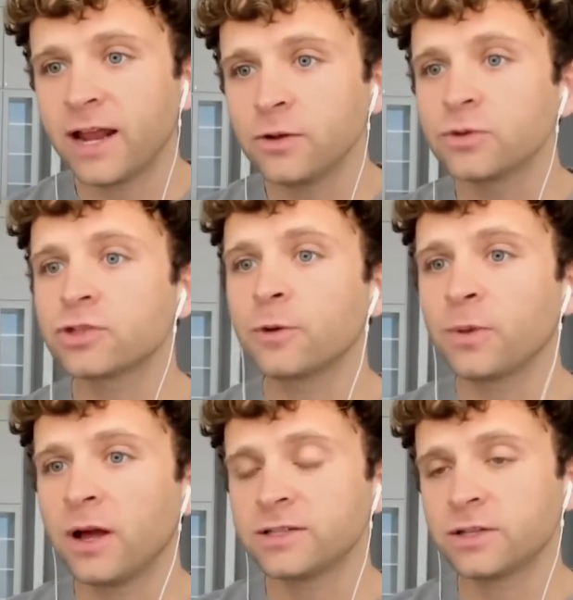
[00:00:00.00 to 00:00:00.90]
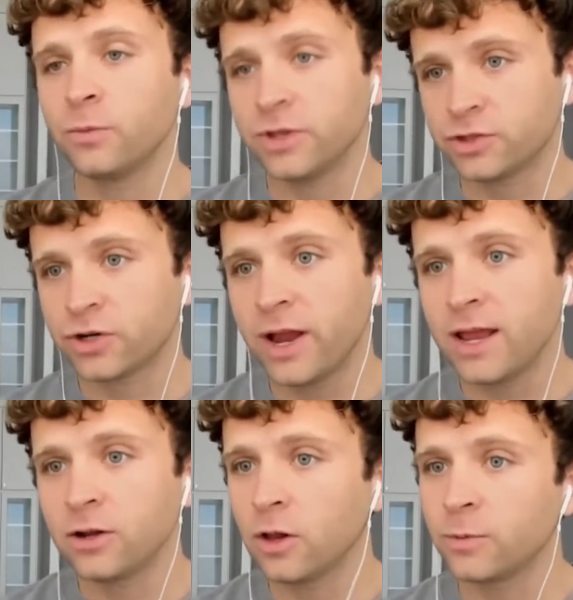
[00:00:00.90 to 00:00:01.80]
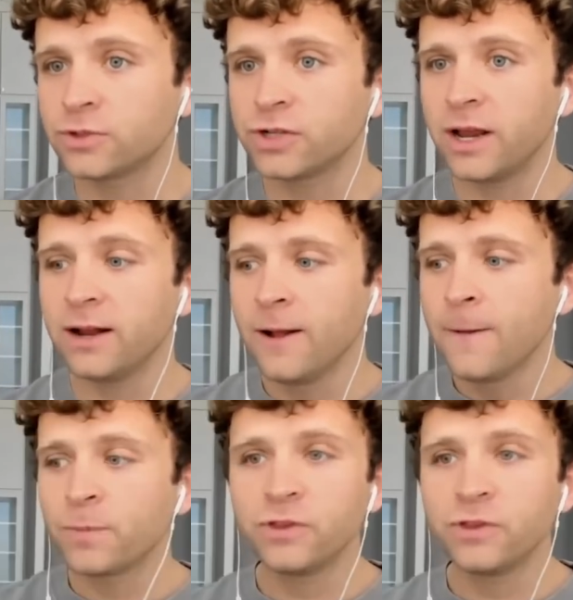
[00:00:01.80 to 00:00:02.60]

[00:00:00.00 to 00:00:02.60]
annual surplus with trade, global trade,